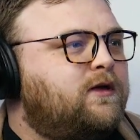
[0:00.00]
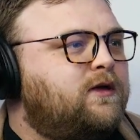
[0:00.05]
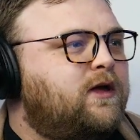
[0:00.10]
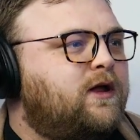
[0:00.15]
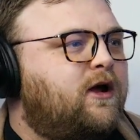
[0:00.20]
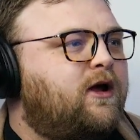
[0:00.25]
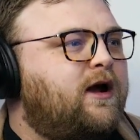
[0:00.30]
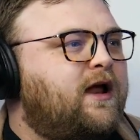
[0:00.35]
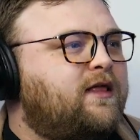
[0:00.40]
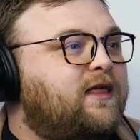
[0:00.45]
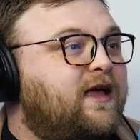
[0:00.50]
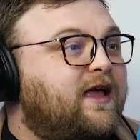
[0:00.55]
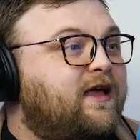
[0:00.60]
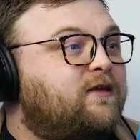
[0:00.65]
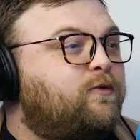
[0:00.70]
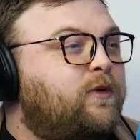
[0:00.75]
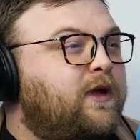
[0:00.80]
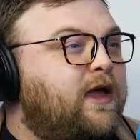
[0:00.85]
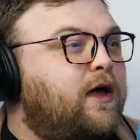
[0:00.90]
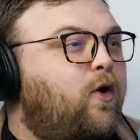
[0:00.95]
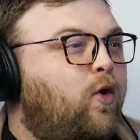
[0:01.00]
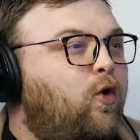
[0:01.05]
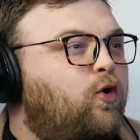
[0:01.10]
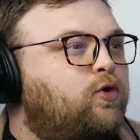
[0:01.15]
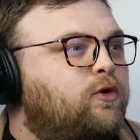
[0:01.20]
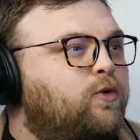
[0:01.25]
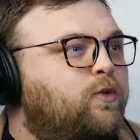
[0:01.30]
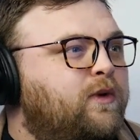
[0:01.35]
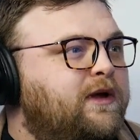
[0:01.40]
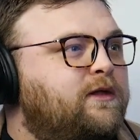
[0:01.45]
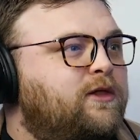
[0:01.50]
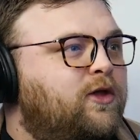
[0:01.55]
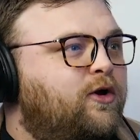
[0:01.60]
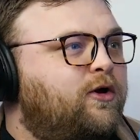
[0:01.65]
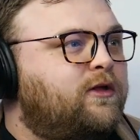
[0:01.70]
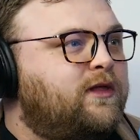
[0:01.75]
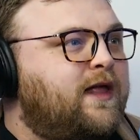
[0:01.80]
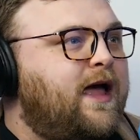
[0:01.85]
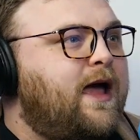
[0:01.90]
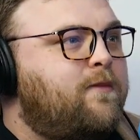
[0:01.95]
You know, and I think as we get older, we
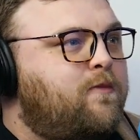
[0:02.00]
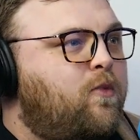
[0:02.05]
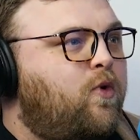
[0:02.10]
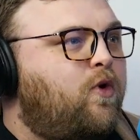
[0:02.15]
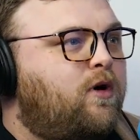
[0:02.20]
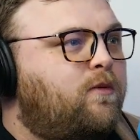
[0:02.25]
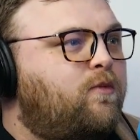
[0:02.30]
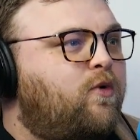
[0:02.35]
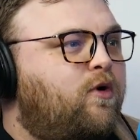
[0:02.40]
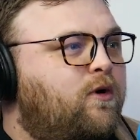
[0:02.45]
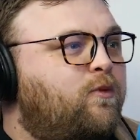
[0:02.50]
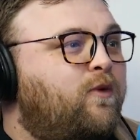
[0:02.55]
learn that more and more,